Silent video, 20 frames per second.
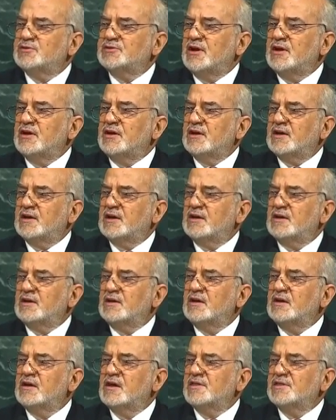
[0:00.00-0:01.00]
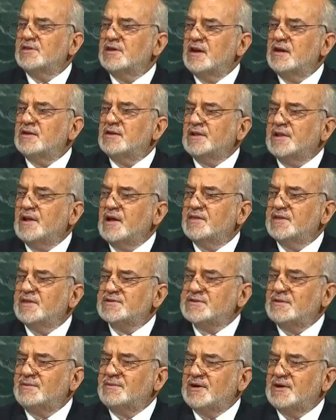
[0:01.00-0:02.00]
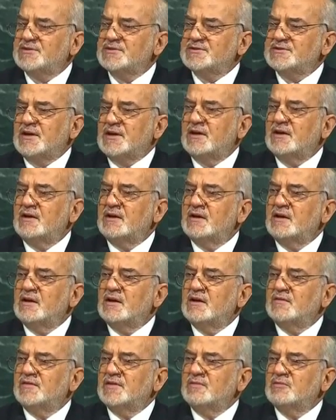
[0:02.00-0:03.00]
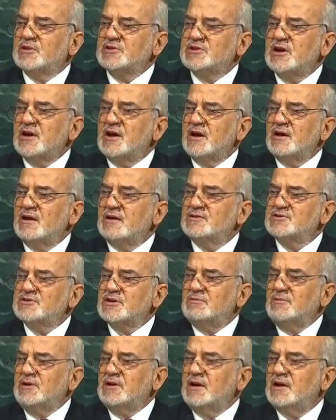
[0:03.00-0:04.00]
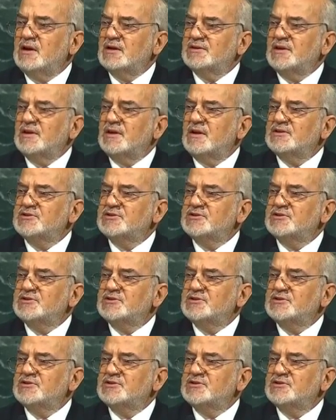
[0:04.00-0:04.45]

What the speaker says: On the 21st of September of this year, the Security Council adopted